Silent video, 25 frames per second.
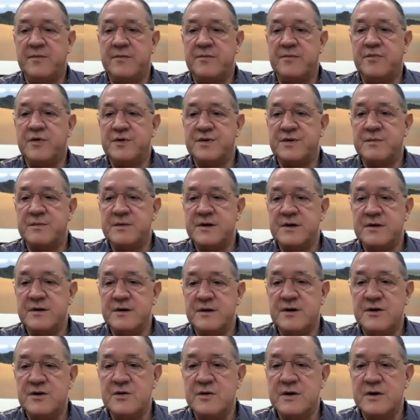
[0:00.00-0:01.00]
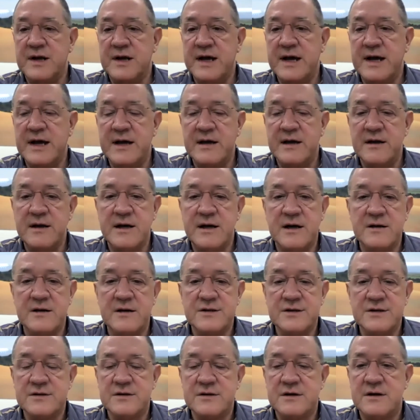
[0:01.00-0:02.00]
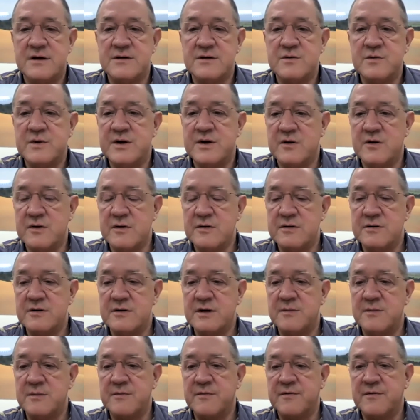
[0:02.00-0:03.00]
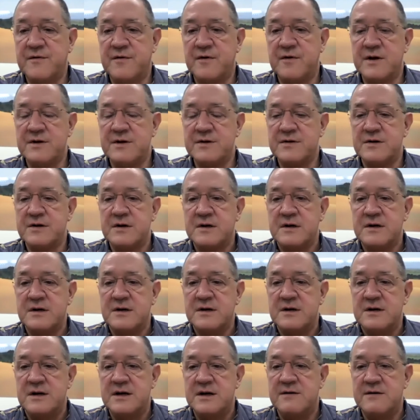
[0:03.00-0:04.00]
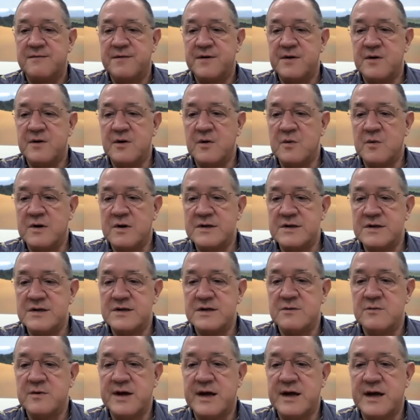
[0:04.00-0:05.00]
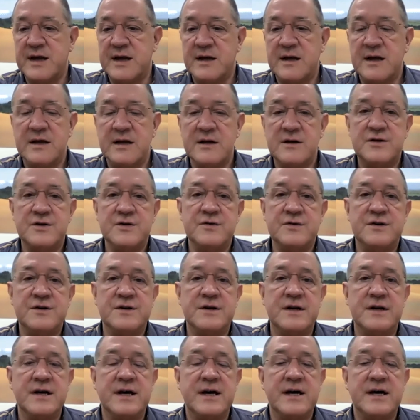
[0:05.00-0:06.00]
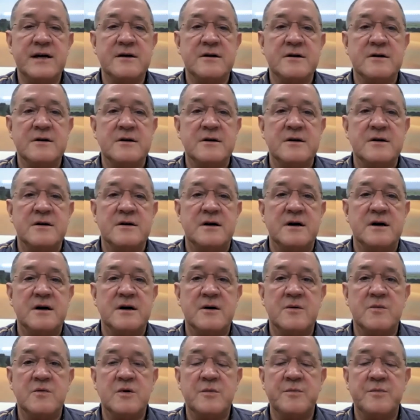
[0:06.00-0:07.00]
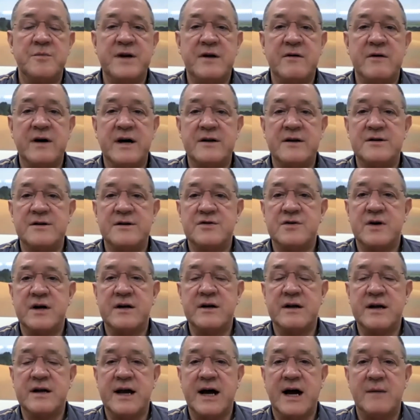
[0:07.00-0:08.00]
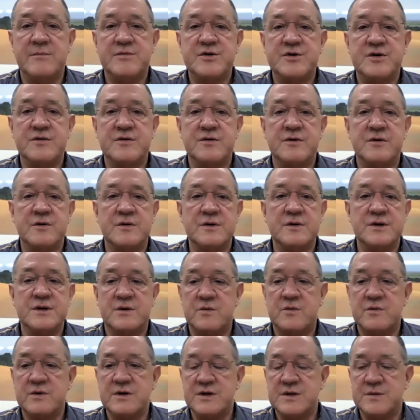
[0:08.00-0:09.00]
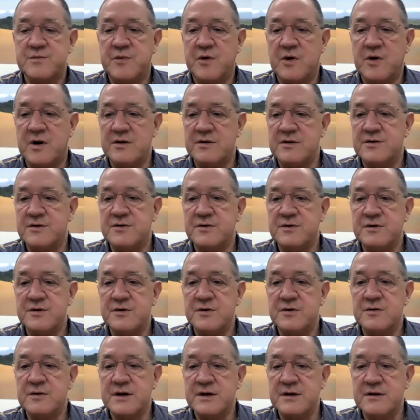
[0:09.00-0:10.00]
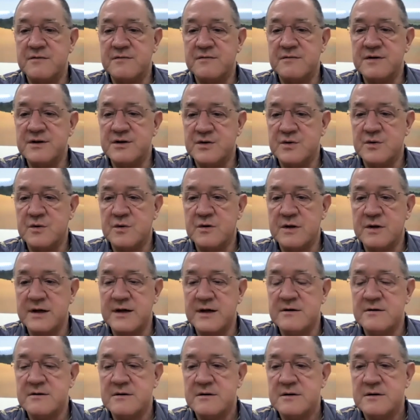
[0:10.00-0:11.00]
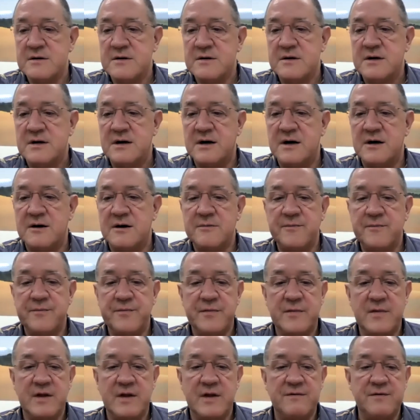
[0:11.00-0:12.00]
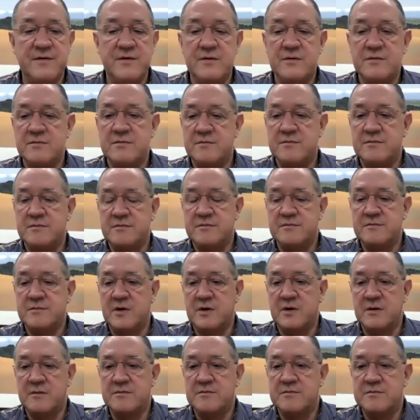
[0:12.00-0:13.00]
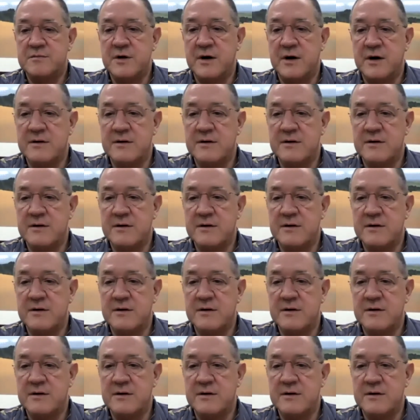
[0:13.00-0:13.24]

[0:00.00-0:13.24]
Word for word: put them in the Q&A and as, as we heard up front, if there are ones that we can't get to today, uh, we'll be glad to try to capture those and respond to you individually um, if you are not